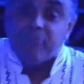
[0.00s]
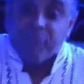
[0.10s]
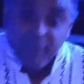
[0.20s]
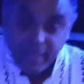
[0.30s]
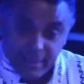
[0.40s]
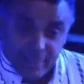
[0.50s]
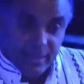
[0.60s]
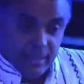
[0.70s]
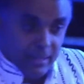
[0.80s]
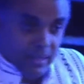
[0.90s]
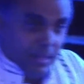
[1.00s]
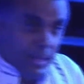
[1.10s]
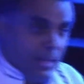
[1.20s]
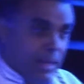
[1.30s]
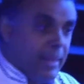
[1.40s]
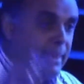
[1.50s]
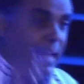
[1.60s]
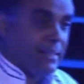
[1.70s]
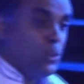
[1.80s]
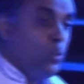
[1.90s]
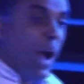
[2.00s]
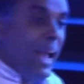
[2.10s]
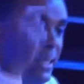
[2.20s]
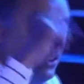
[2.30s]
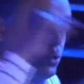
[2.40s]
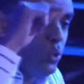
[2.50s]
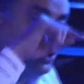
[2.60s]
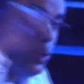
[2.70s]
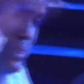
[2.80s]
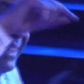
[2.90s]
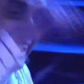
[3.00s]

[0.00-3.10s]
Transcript: faith that you are introducing